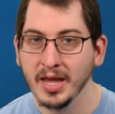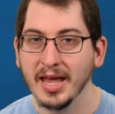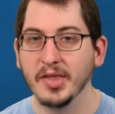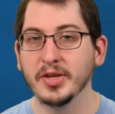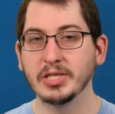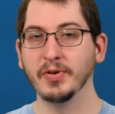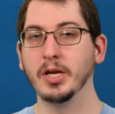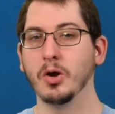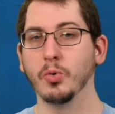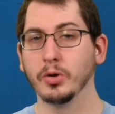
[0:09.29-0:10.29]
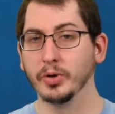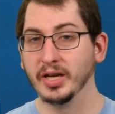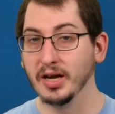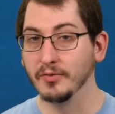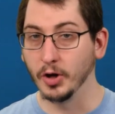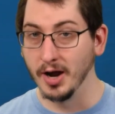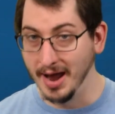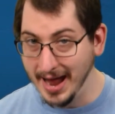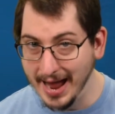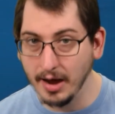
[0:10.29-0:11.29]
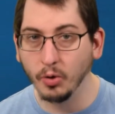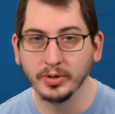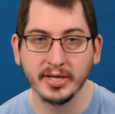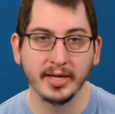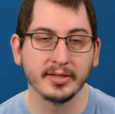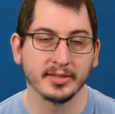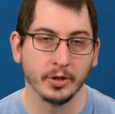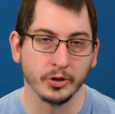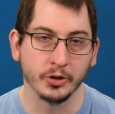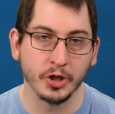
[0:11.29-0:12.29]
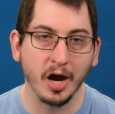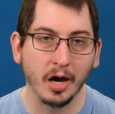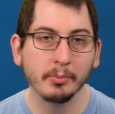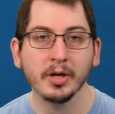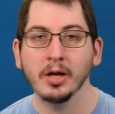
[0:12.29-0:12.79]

In this video, we're going to cover how to get such a job,